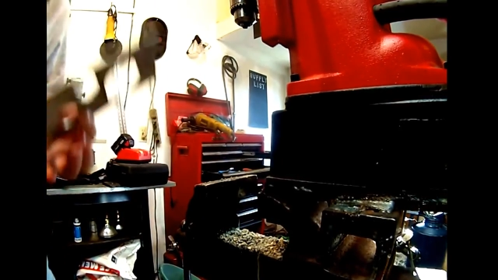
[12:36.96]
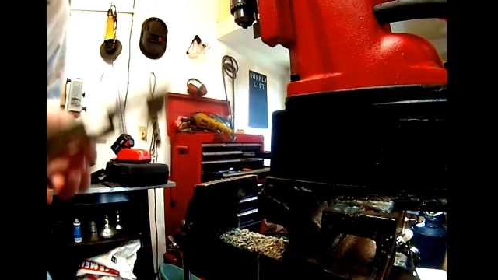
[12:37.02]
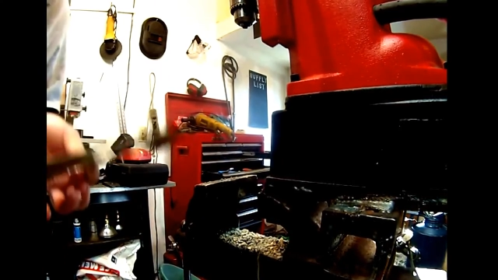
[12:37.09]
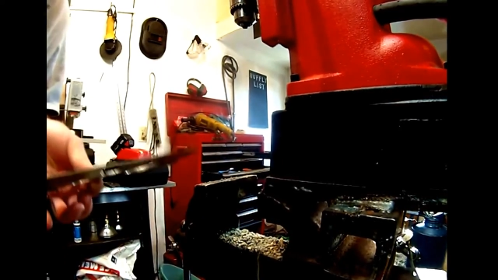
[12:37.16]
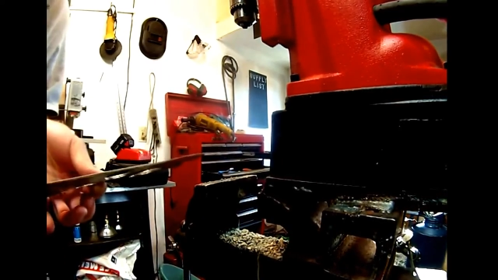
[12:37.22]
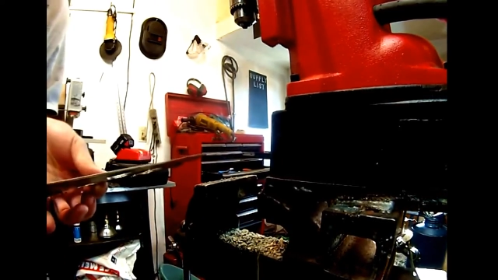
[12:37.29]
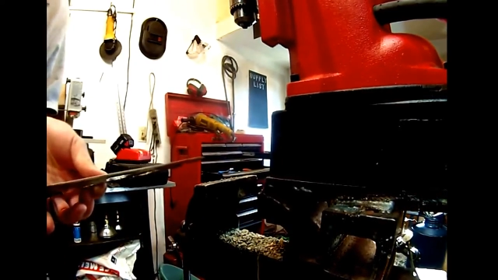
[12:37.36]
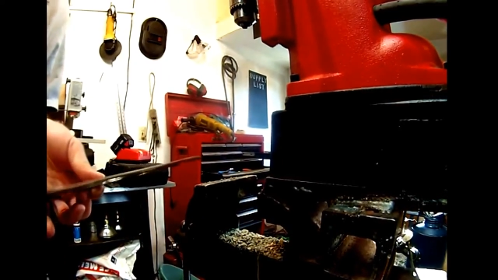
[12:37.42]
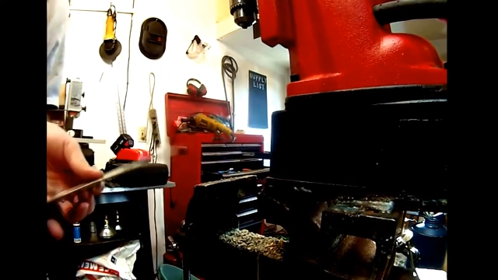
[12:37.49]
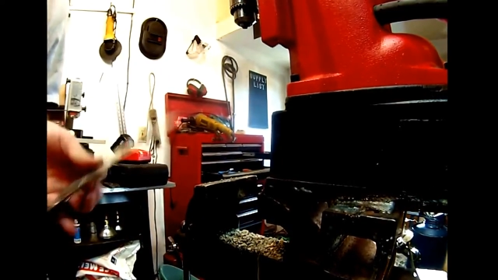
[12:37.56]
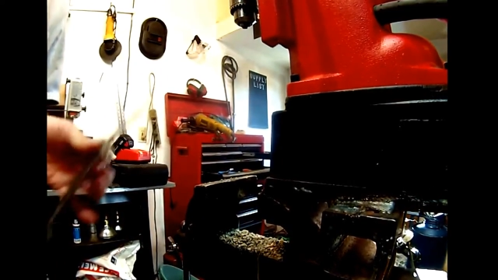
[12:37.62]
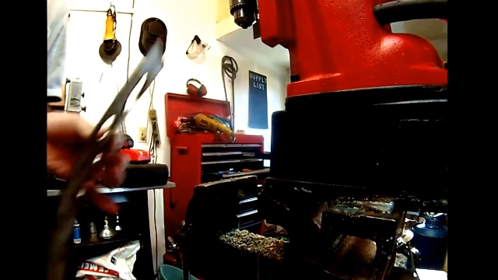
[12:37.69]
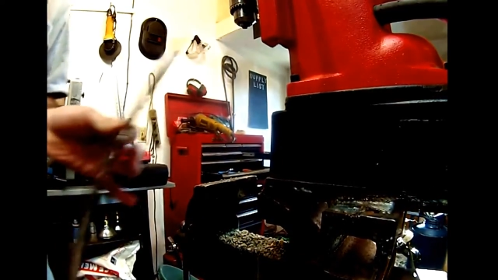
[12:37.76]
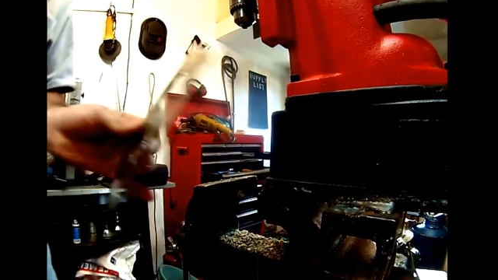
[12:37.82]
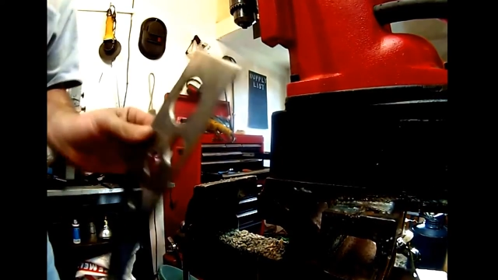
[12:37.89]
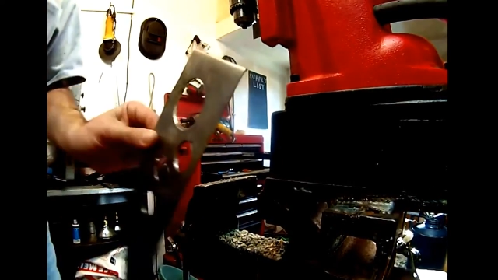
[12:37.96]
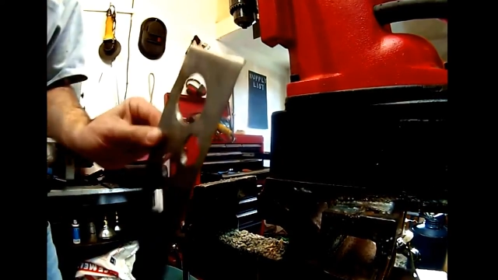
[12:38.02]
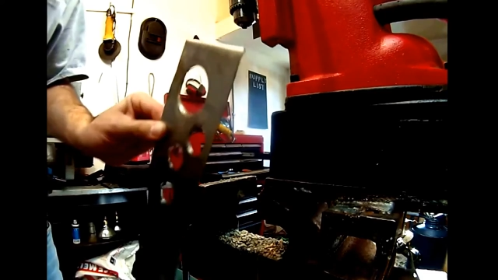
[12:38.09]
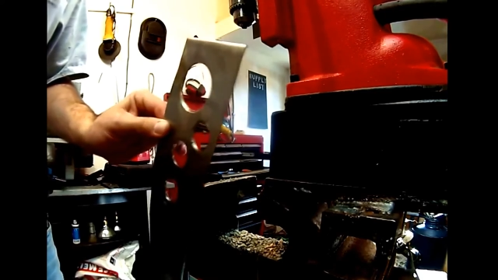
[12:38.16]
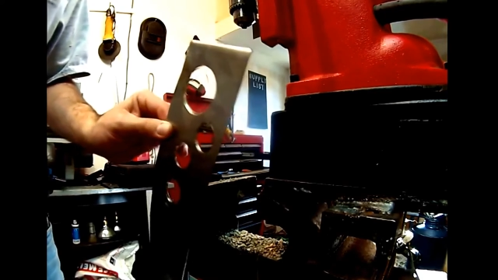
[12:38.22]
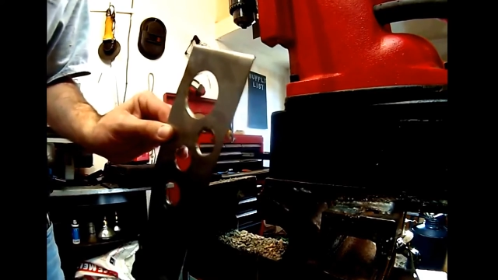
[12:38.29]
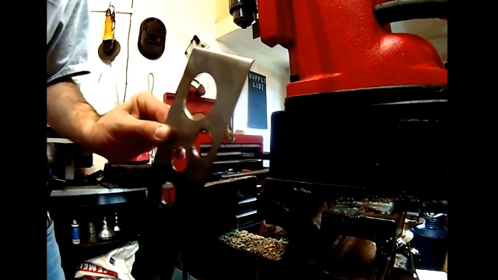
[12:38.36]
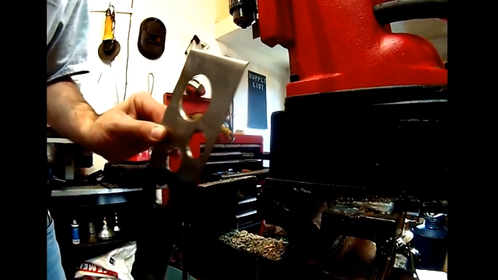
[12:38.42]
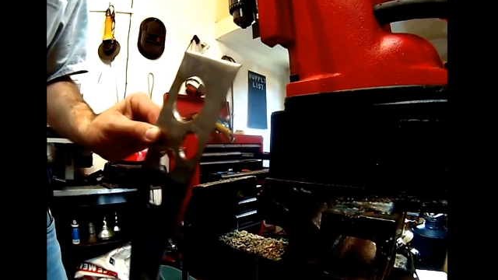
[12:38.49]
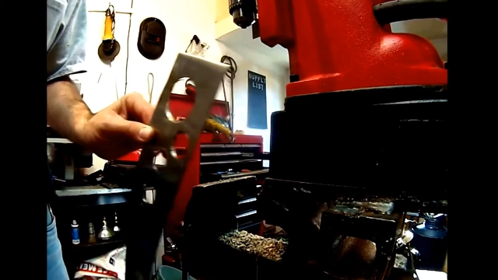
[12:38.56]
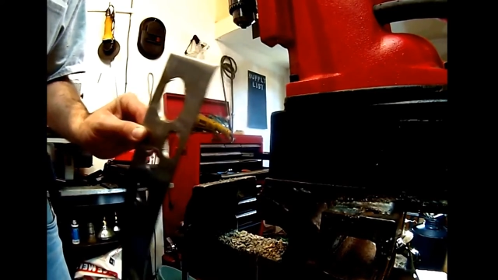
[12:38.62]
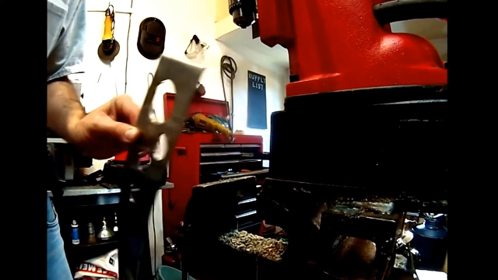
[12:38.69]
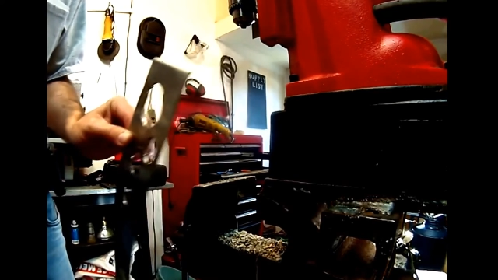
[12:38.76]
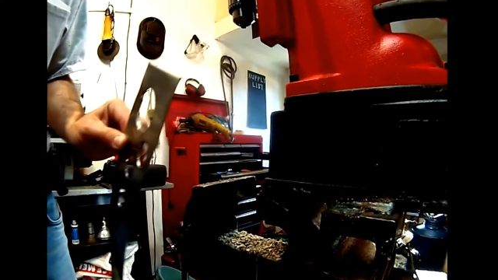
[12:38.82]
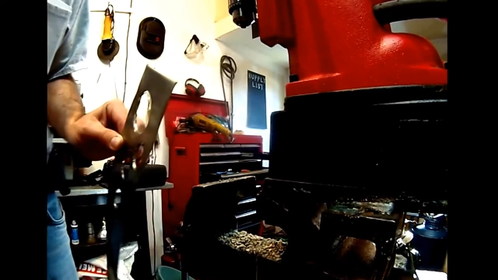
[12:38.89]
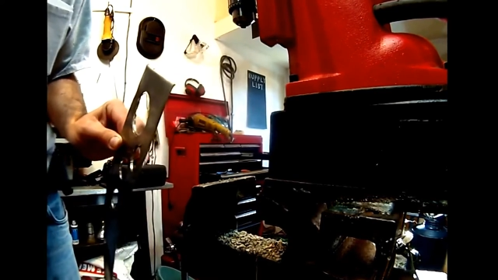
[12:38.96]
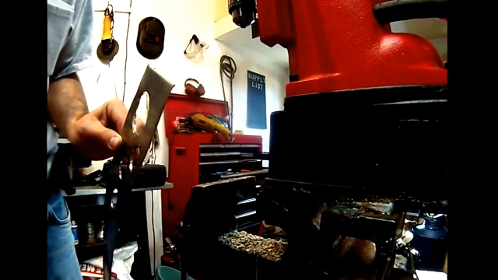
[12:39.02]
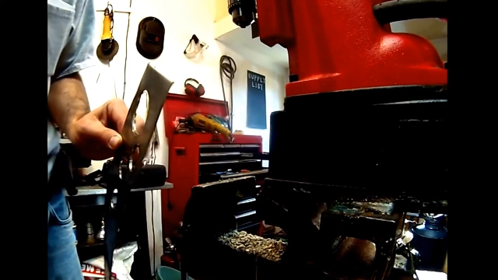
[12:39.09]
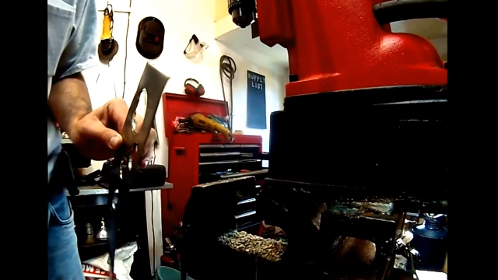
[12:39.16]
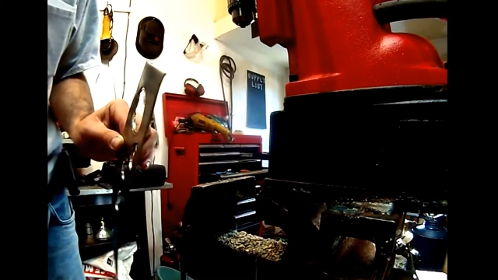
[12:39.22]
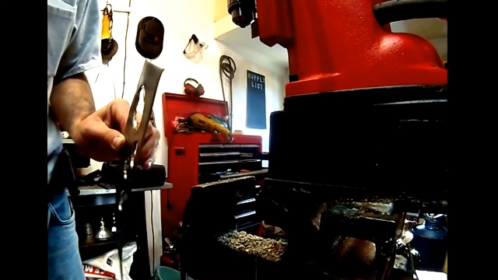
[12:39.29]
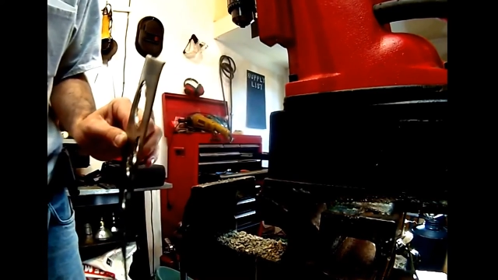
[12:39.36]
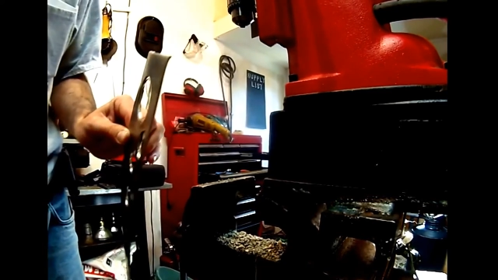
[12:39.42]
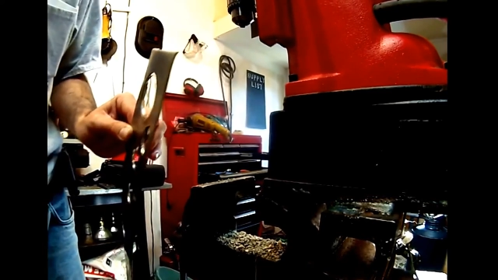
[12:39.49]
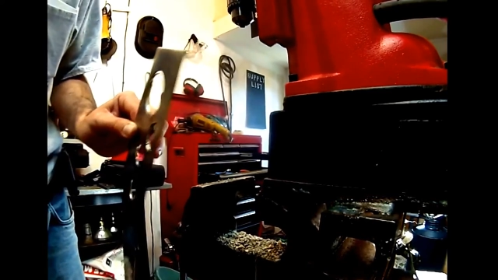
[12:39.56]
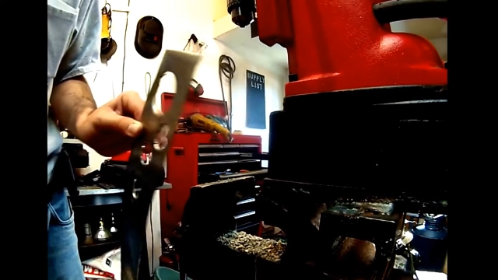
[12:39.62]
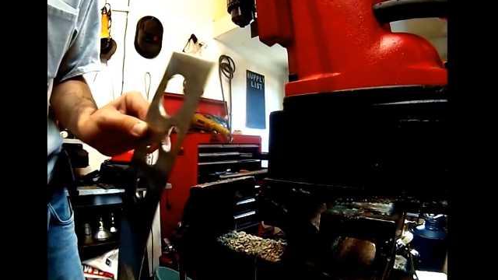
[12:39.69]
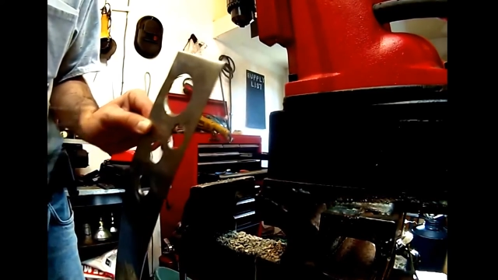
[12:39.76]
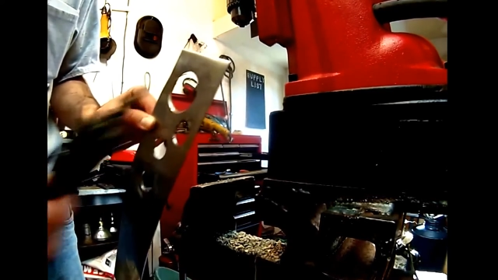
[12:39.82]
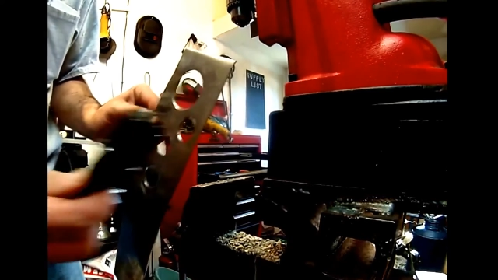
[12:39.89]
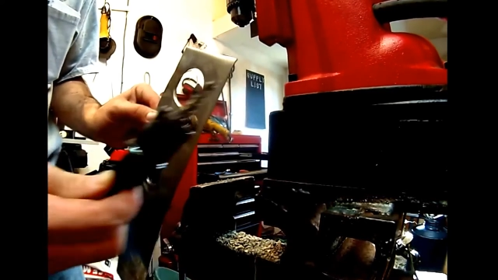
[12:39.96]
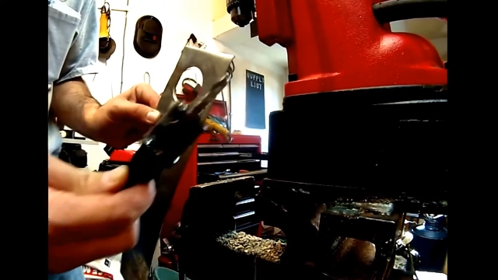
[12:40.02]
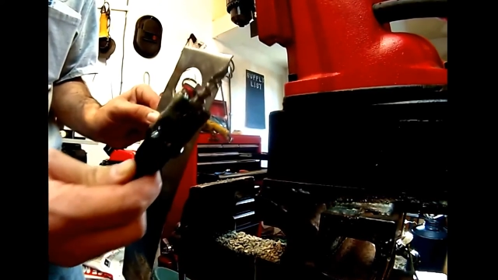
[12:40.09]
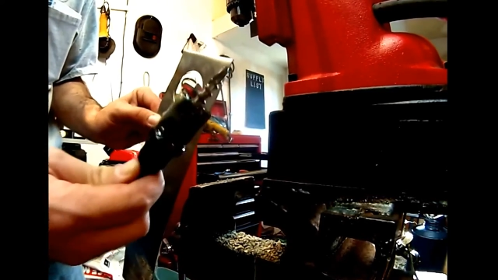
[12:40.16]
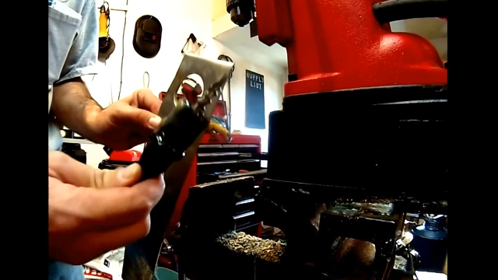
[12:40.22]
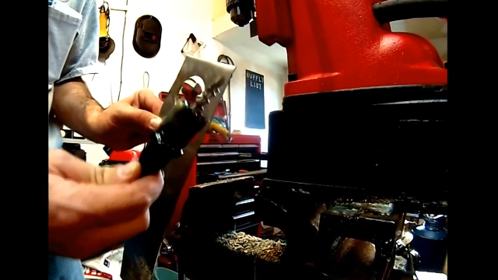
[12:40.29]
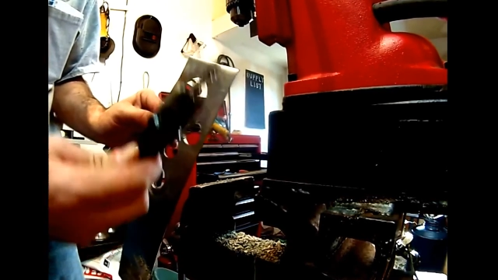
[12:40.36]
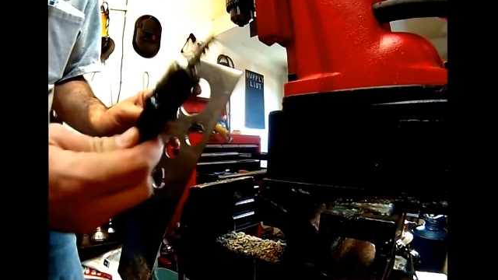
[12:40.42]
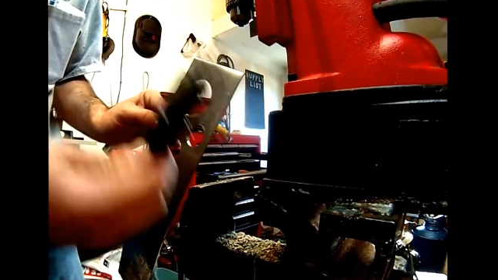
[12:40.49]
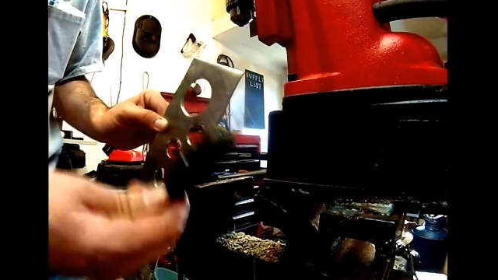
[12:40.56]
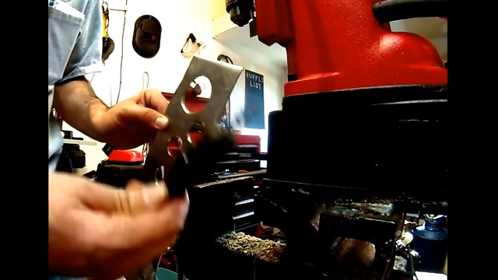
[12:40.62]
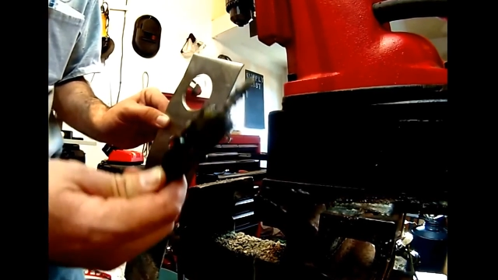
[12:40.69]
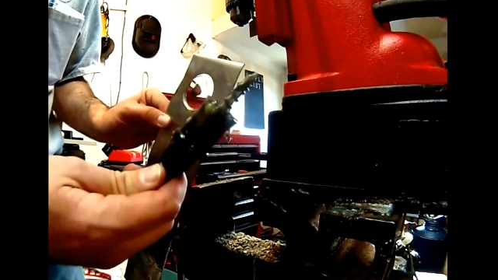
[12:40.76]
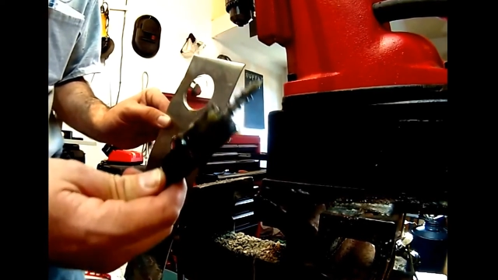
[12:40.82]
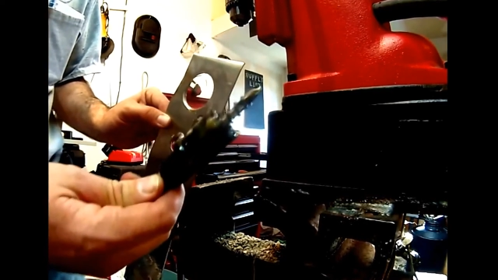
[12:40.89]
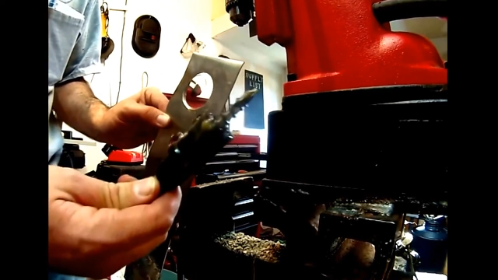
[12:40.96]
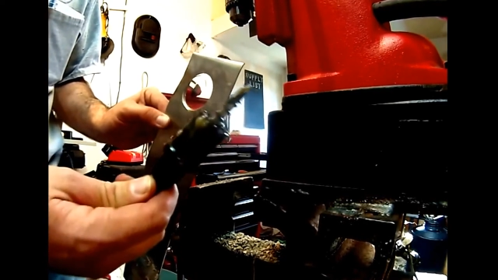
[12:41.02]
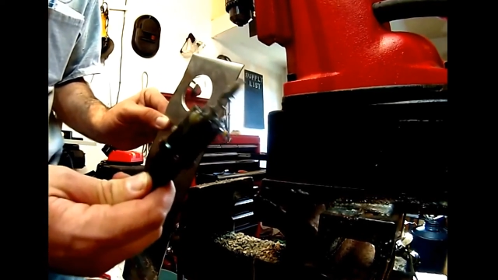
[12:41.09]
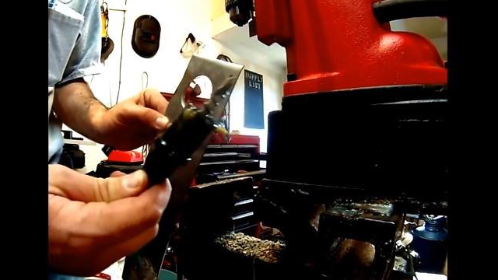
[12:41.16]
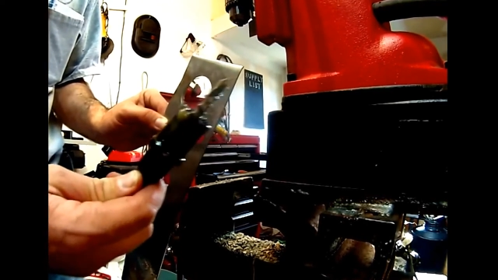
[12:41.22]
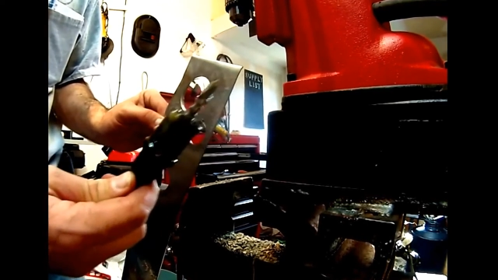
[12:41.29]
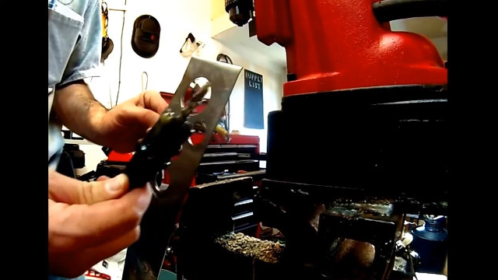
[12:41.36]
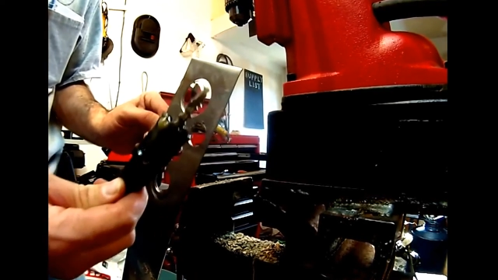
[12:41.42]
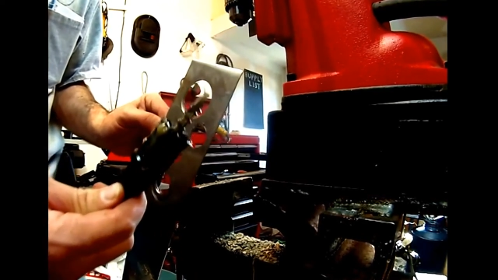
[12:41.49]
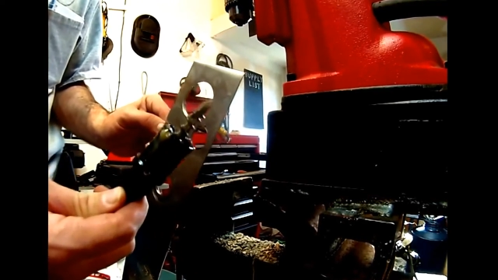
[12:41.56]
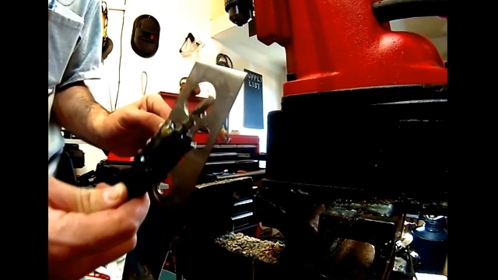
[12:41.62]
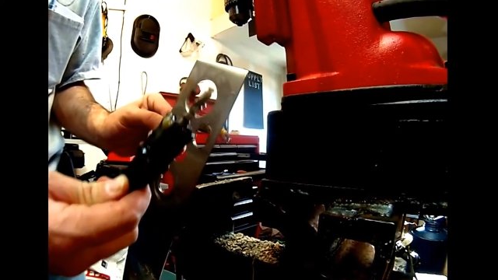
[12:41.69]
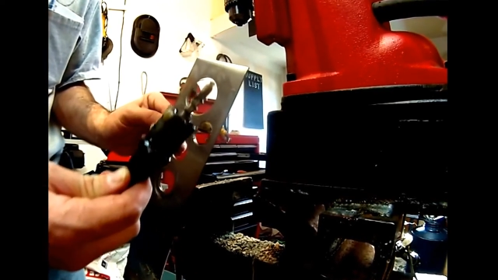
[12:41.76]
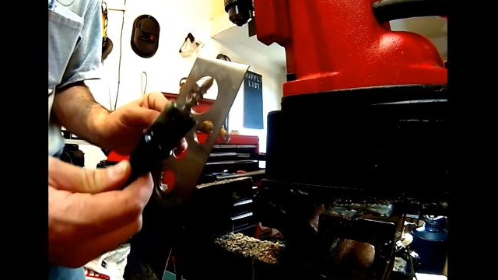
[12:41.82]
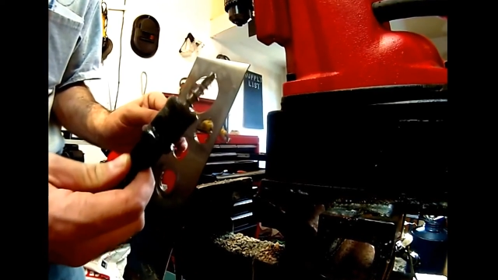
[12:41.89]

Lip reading: Nobody's mouth can be seen.